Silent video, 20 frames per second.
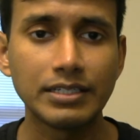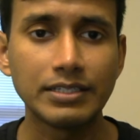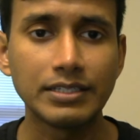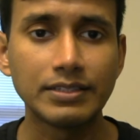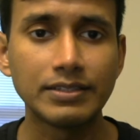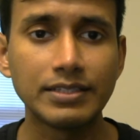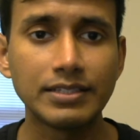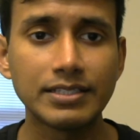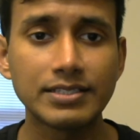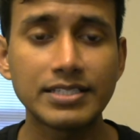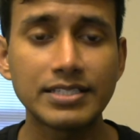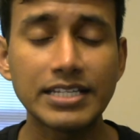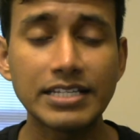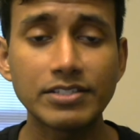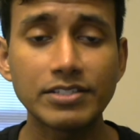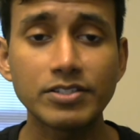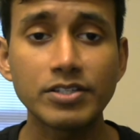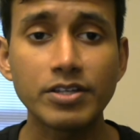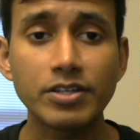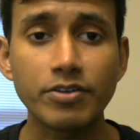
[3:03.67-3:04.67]
This
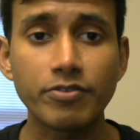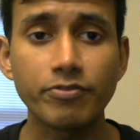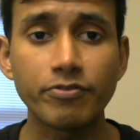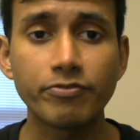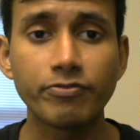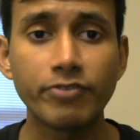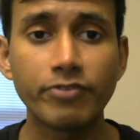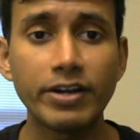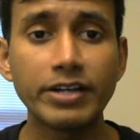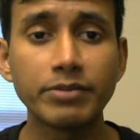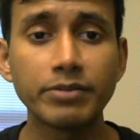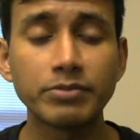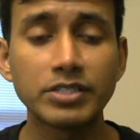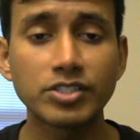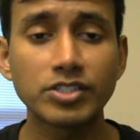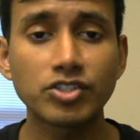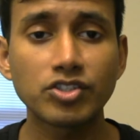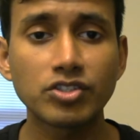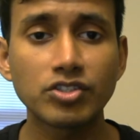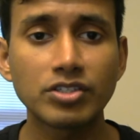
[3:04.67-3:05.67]
is very
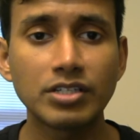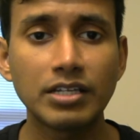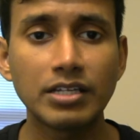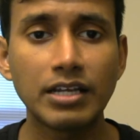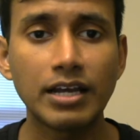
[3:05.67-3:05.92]
much